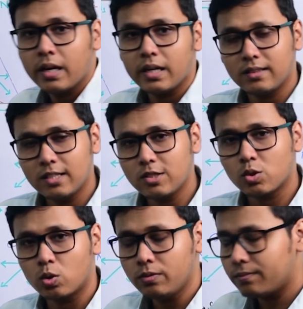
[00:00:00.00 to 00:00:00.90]
In this
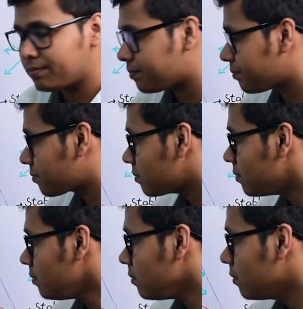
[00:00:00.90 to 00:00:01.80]
zone,
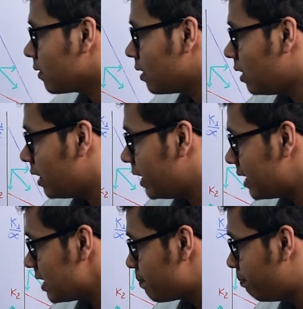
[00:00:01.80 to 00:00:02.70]

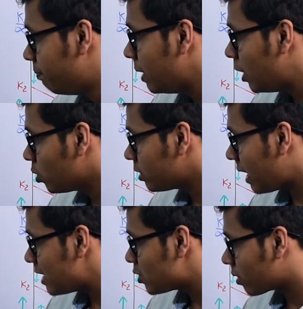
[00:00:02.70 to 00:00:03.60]
it is below the
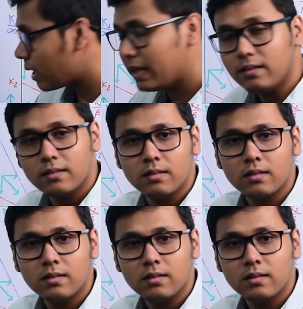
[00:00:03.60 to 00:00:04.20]
isocline,